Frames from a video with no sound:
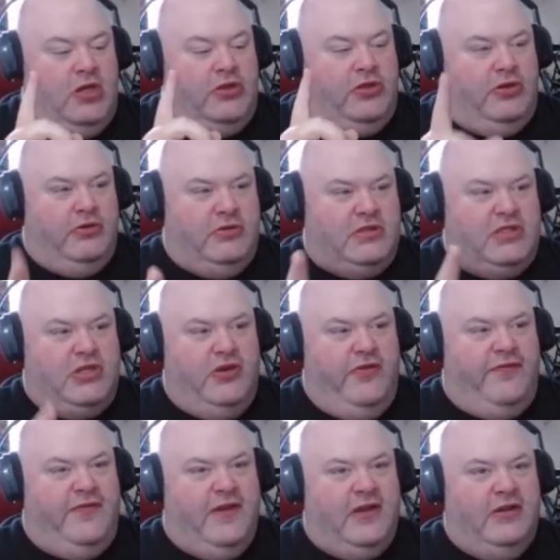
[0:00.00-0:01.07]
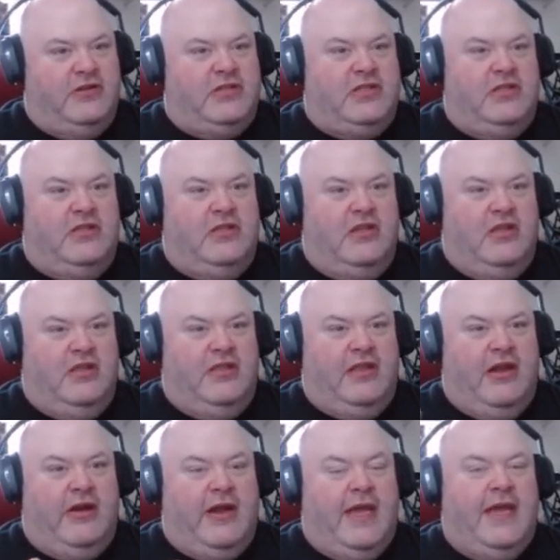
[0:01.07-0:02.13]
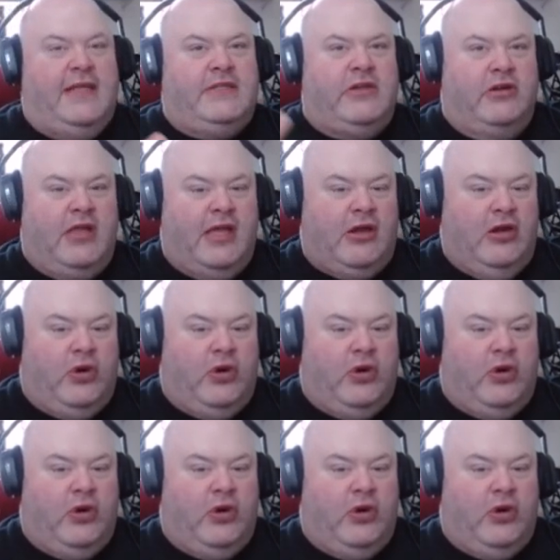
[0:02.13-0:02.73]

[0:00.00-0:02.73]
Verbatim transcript: Those two figures, their heads are like